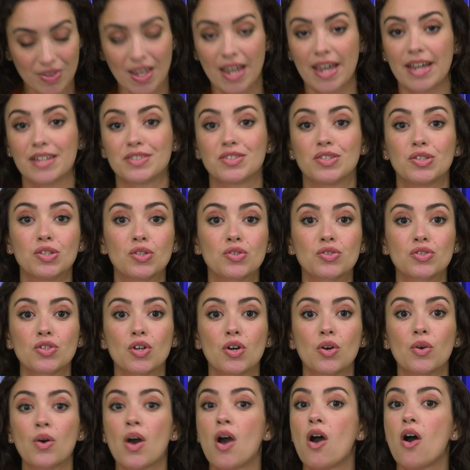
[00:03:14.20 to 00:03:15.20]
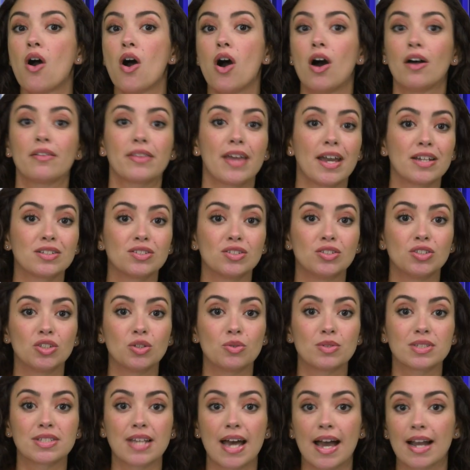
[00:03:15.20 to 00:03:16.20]
And to do so, all they had to do
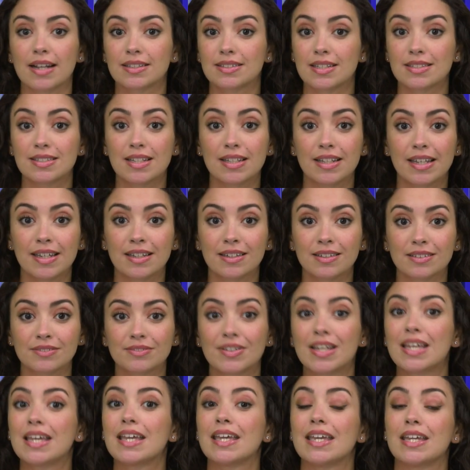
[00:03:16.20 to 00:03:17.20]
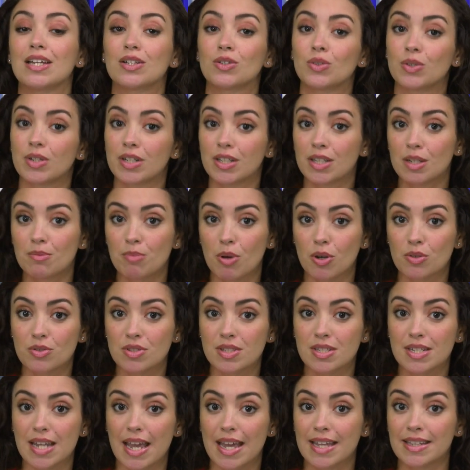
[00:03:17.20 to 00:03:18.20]
was access a link included in the
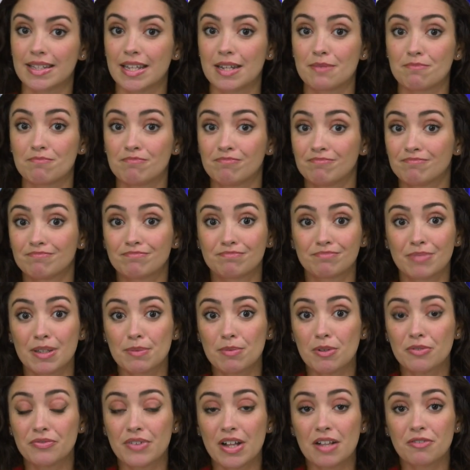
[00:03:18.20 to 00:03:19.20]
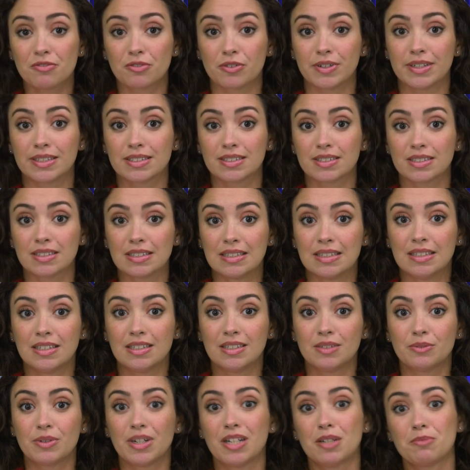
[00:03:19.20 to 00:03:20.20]
post, and then people fell for it.
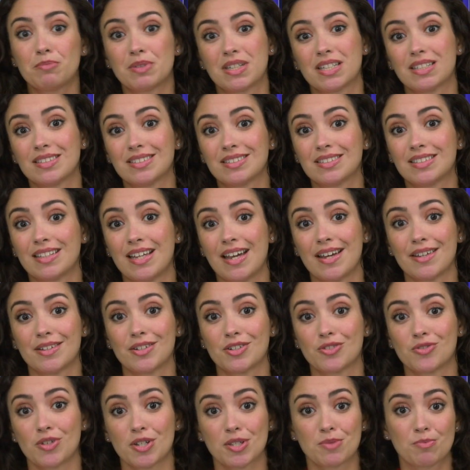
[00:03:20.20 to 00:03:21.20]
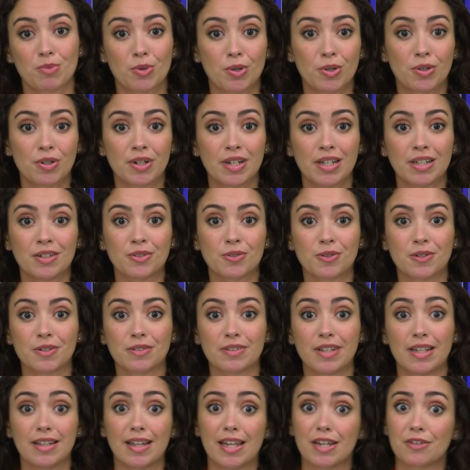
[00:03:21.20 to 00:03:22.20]
Well, because they either trust Buterin or
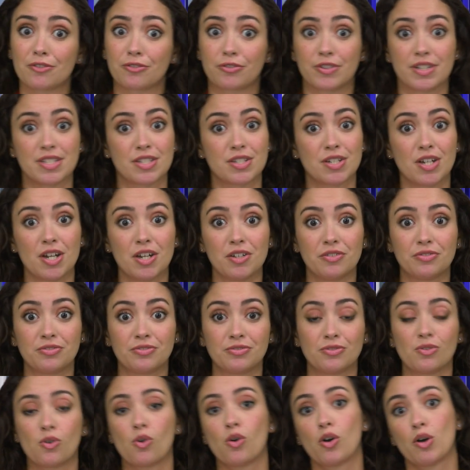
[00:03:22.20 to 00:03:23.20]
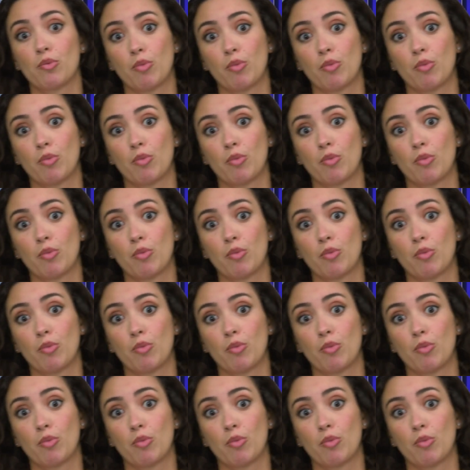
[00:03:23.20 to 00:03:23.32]
they like free stuff, or